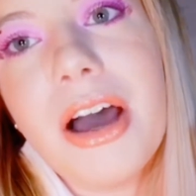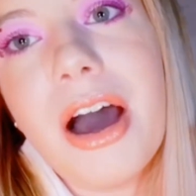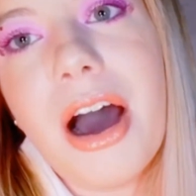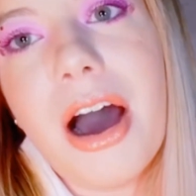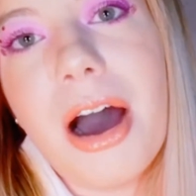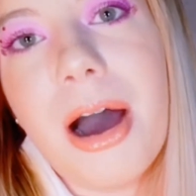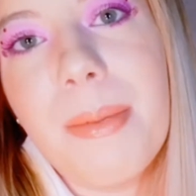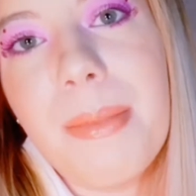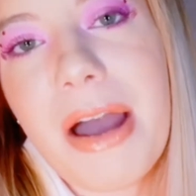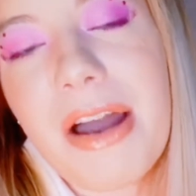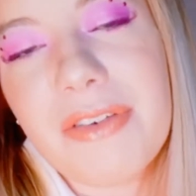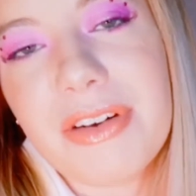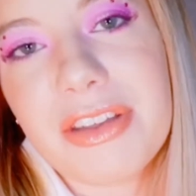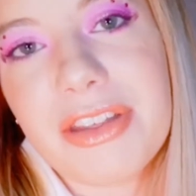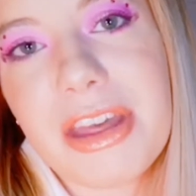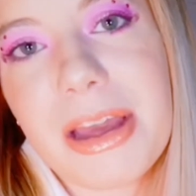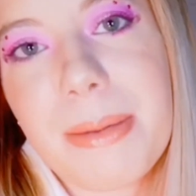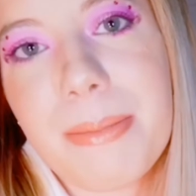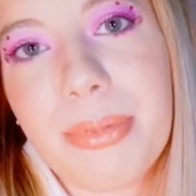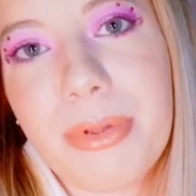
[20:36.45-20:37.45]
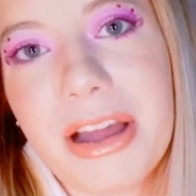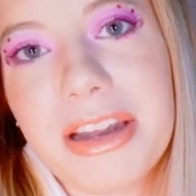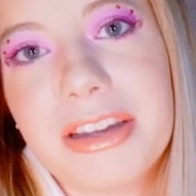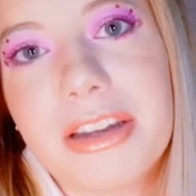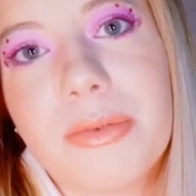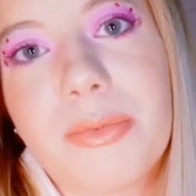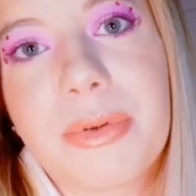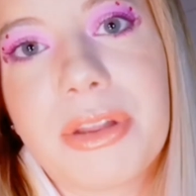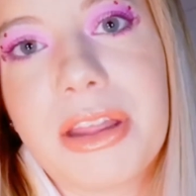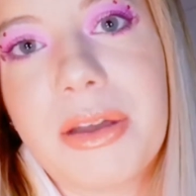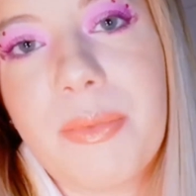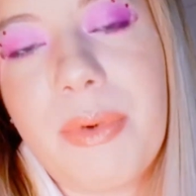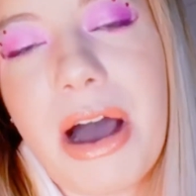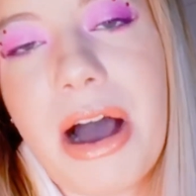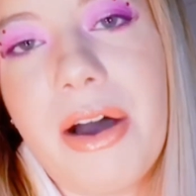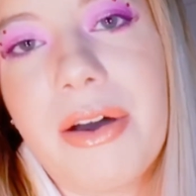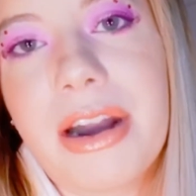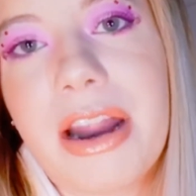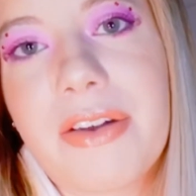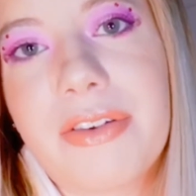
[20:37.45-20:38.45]
Everything blended really
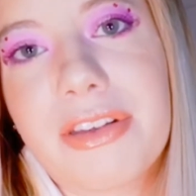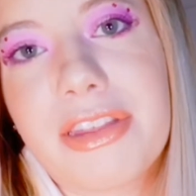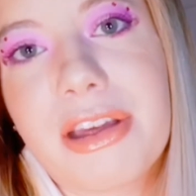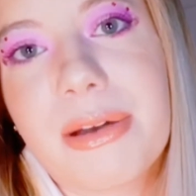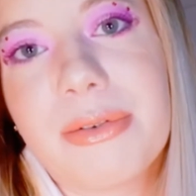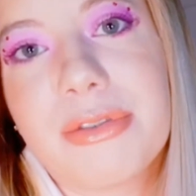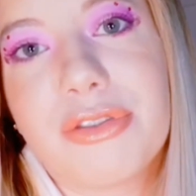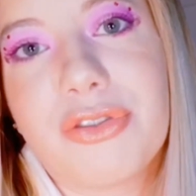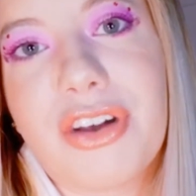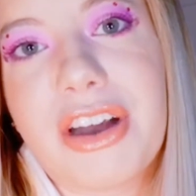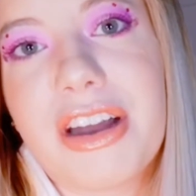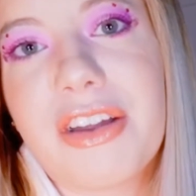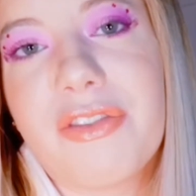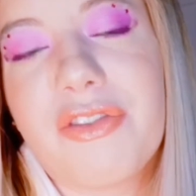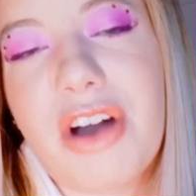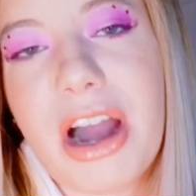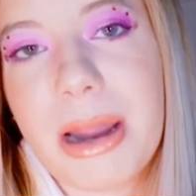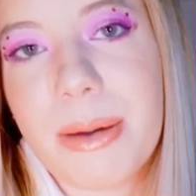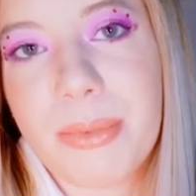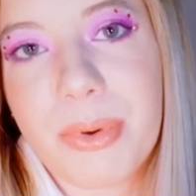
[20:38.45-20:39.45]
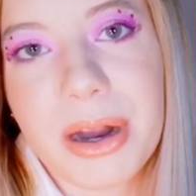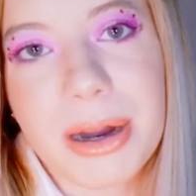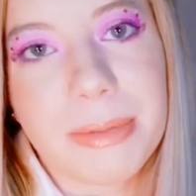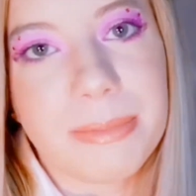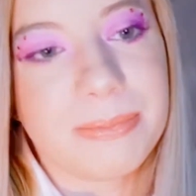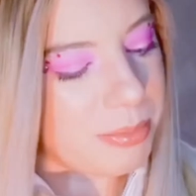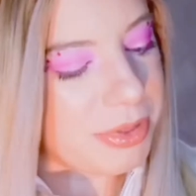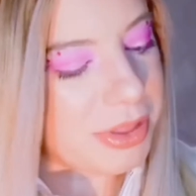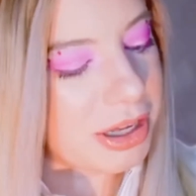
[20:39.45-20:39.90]
well, and everything was very vibrant.